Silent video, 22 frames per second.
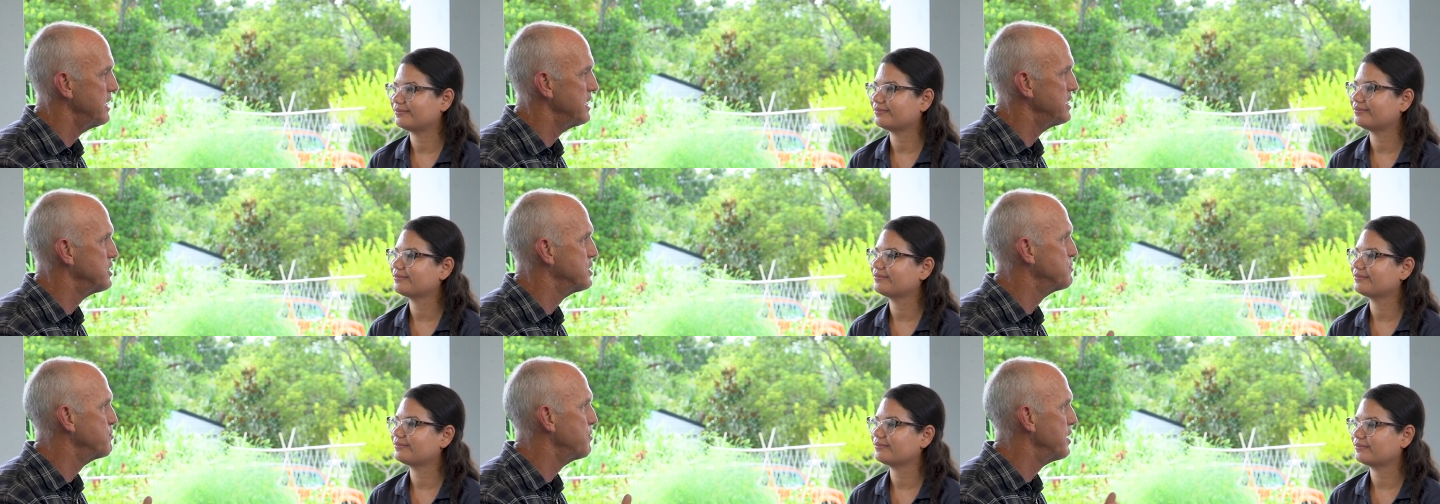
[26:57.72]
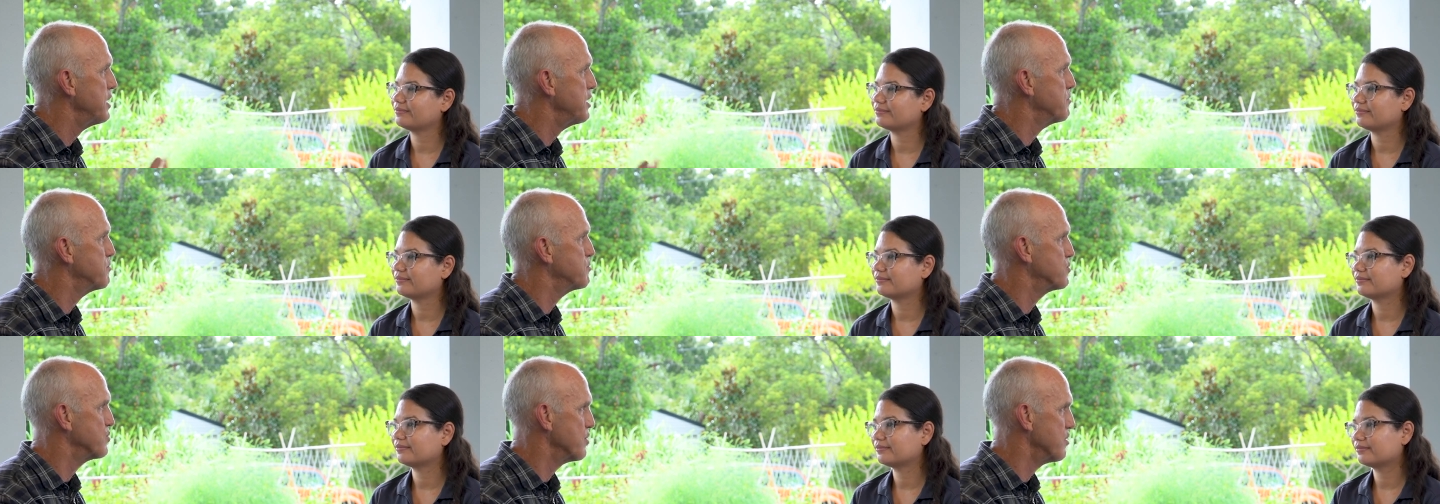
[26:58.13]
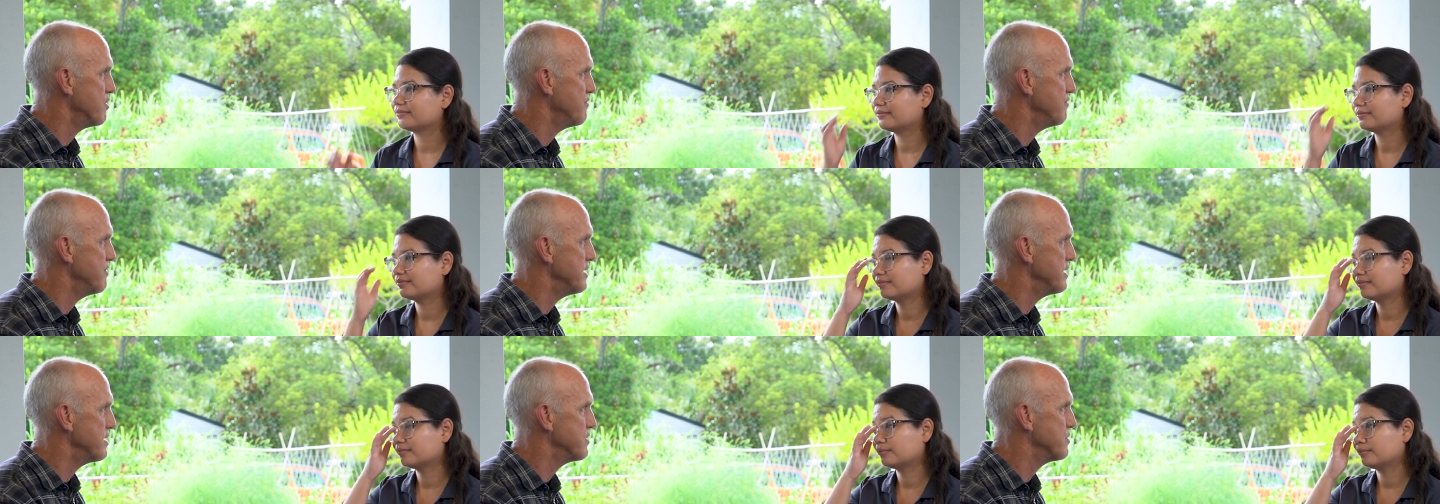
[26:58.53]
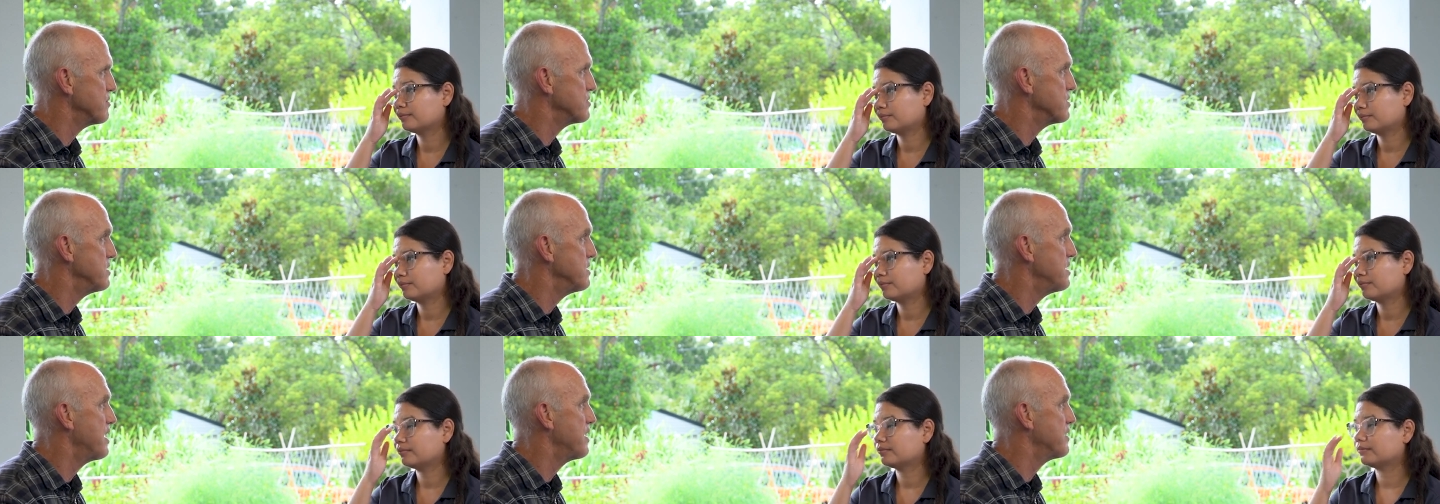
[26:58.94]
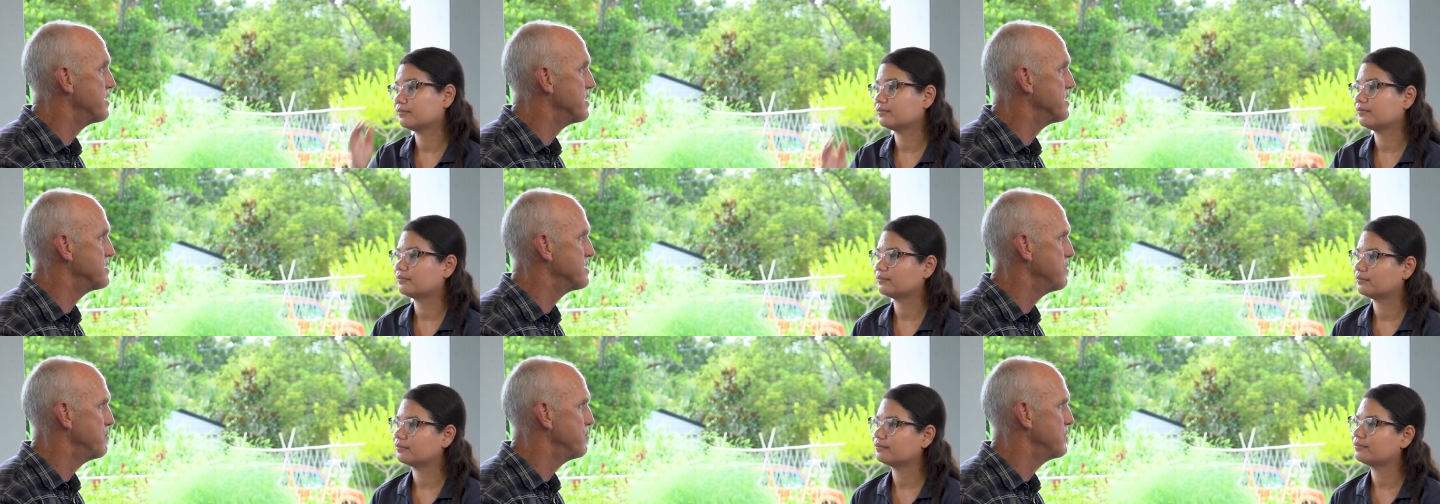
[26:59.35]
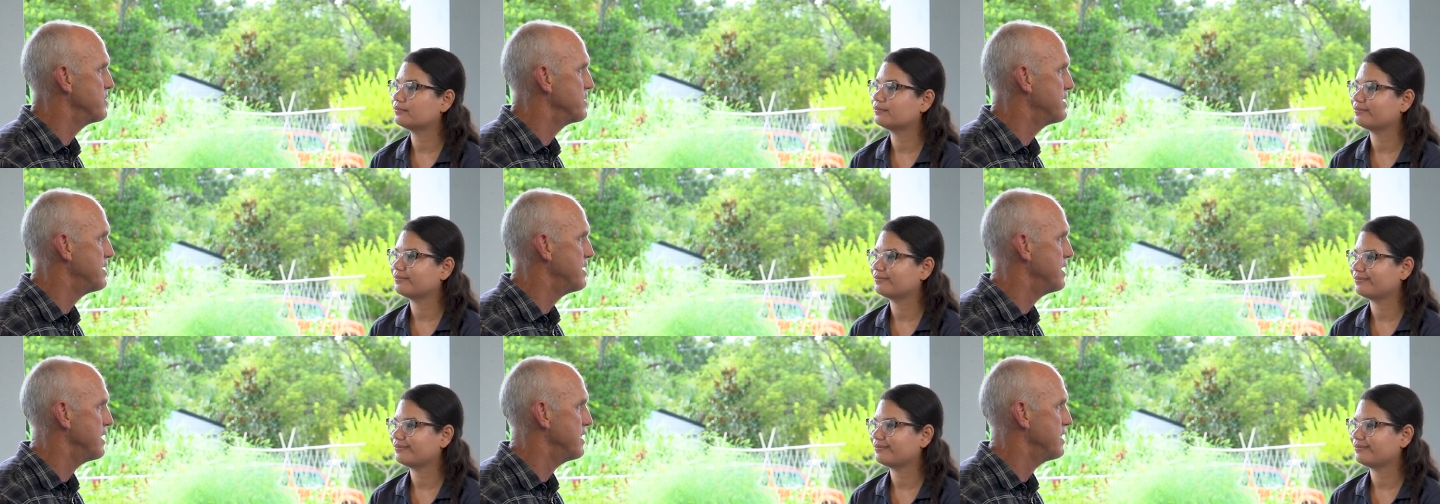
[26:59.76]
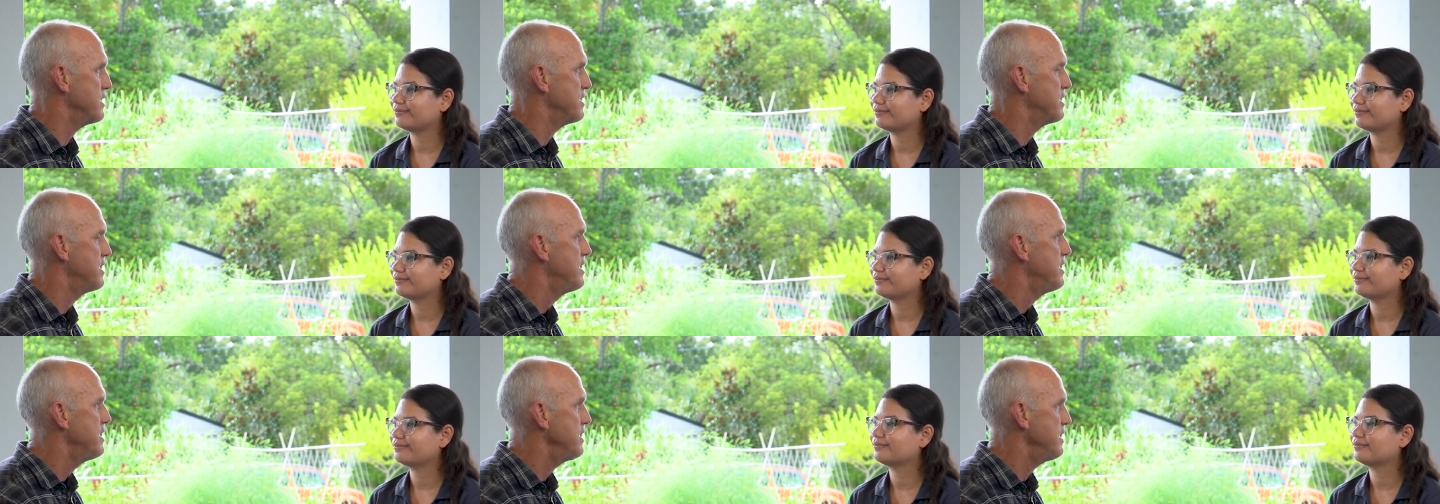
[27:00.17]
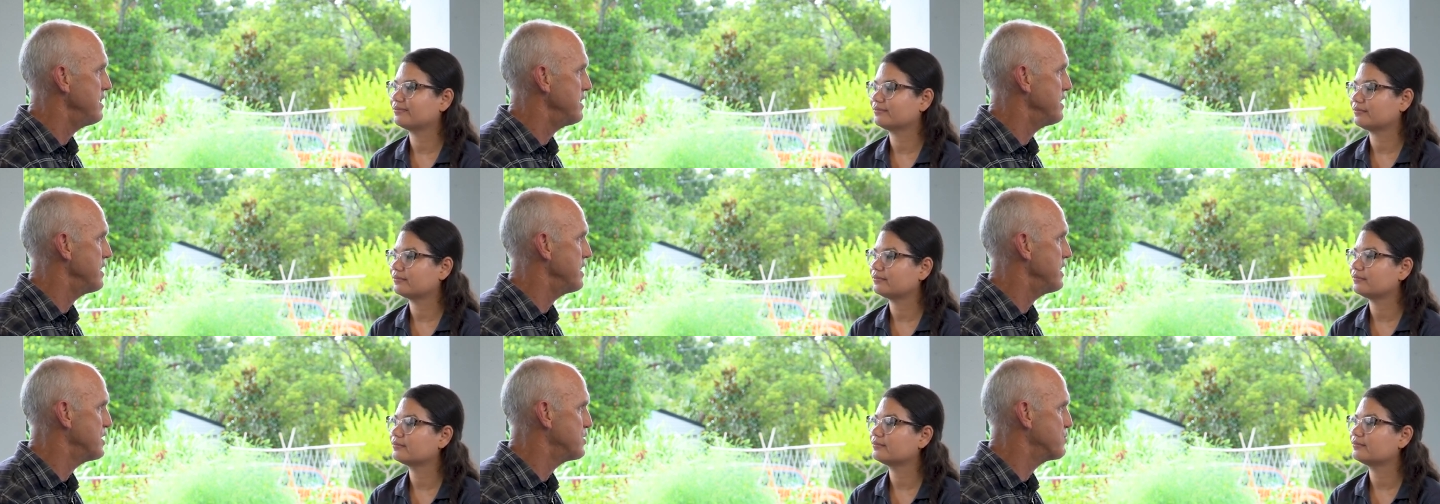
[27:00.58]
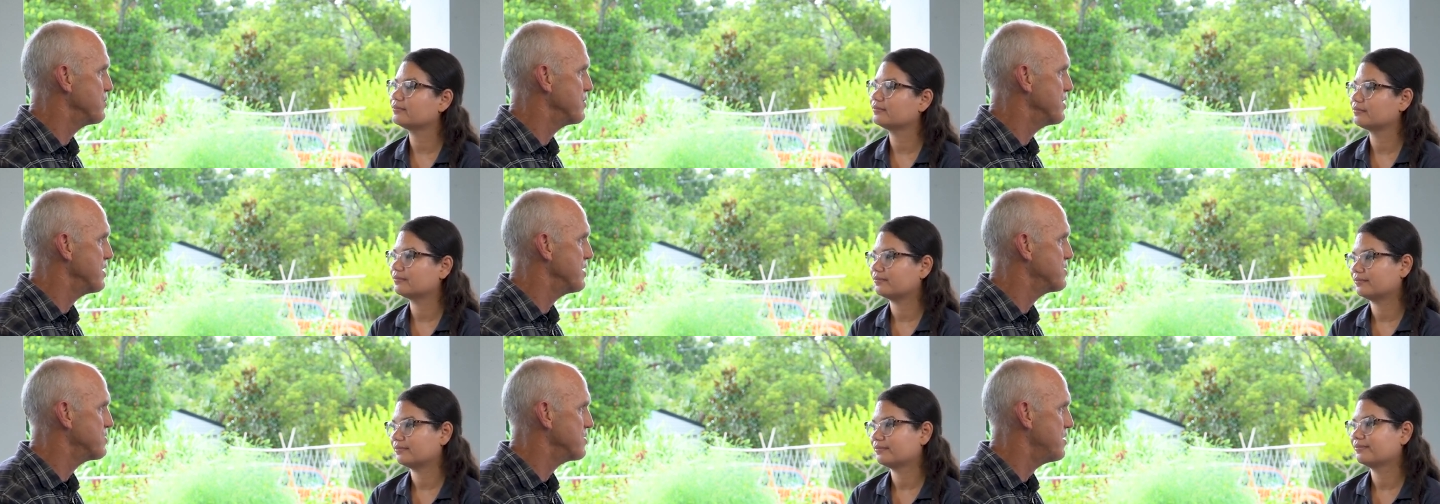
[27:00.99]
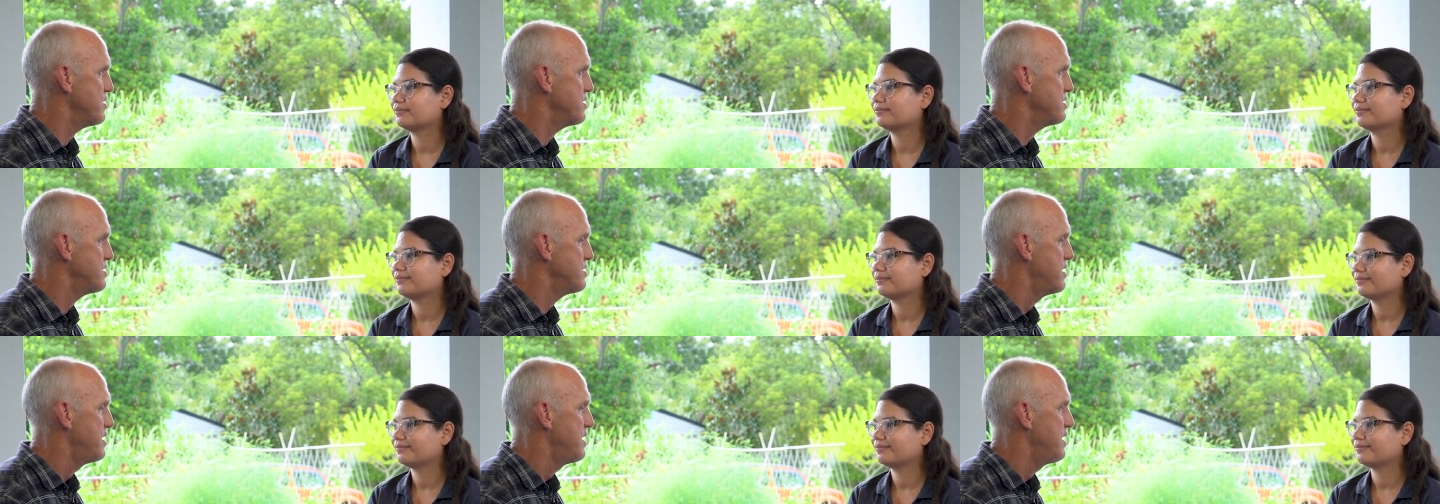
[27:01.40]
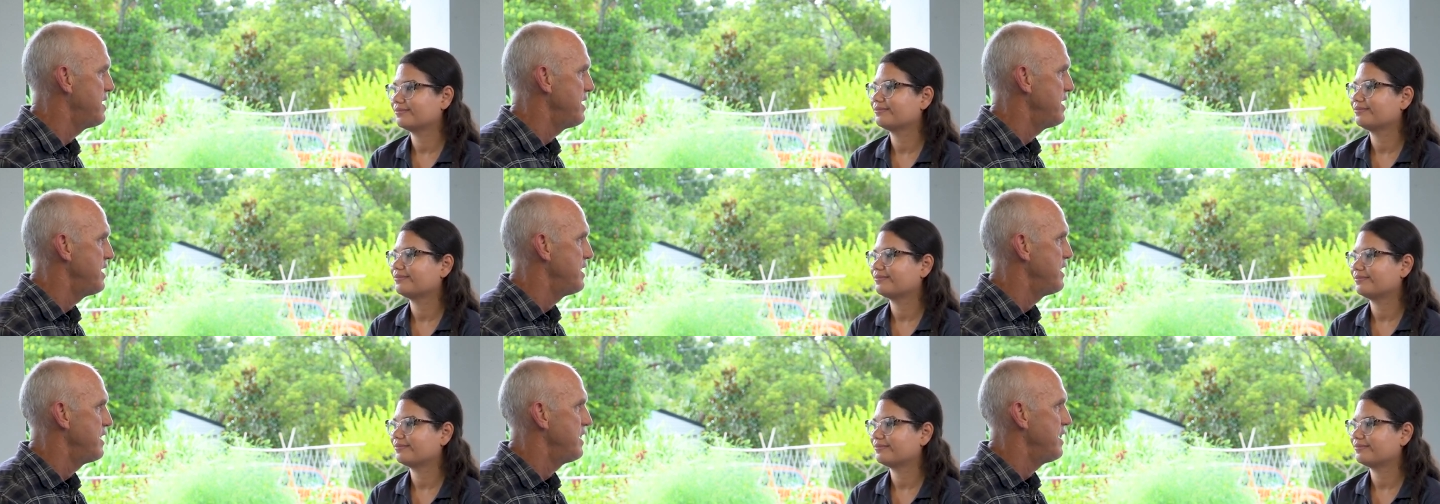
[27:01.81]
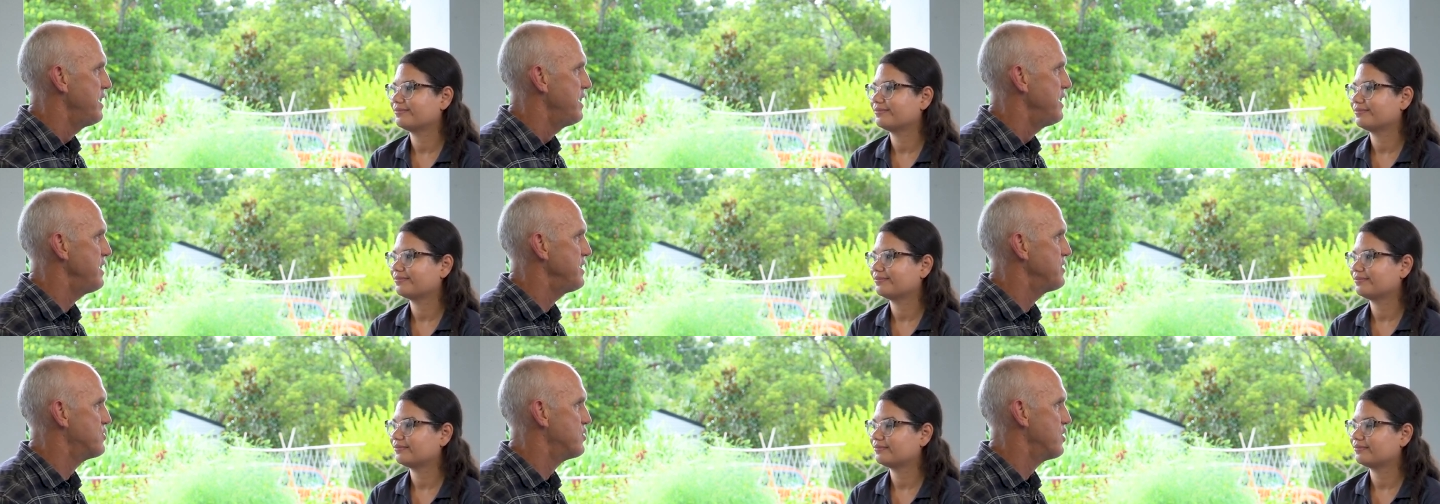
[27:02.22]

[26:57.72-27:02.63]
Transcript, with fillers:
Speaker 1: And just by observing, there's a lot that someone can engage with us on. In